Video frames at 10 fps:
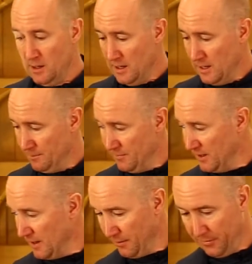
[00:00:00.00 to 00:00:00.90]

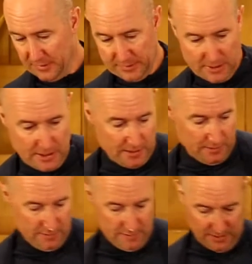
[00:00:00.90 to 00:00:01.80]
Another thing that
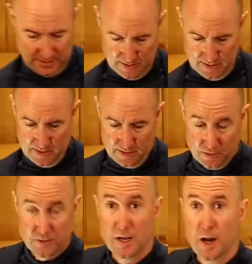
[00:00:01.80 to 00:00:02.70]
I
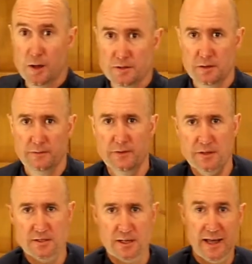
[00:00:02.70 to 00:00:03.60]
use a lot of is
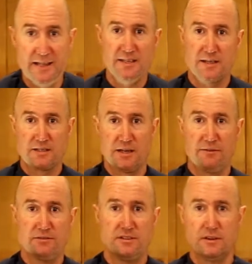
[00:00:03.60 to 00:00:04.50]
latex
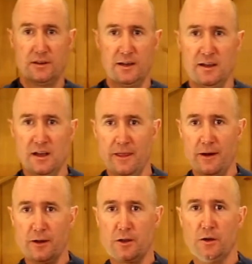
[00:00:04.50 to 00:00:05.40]
gloves. Okay, they're
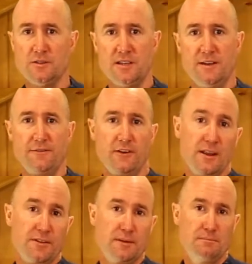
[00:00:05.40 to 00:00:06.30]
a godsend for
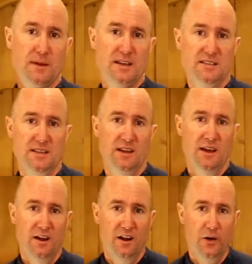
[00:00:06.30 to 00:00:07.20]
anything messy
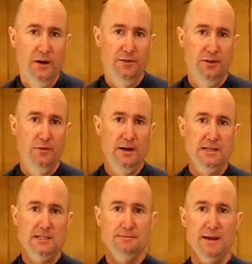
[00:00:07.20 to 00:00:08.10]
or anything really
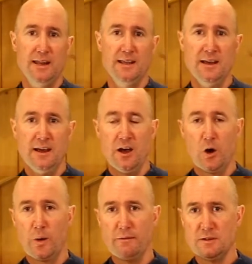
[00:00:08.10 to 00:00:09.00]
smelly,
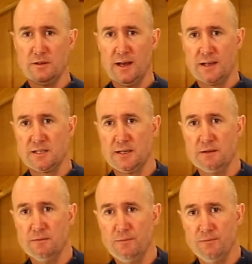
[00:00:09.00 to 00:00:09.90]
or even
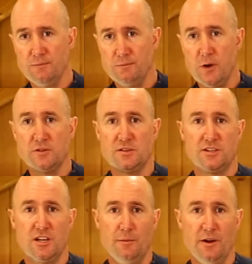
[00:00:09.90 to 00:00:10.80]
actually most of the
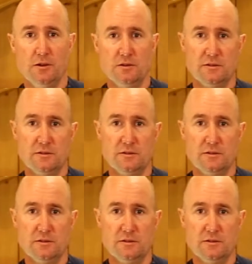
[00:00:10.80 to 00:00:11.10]
time I use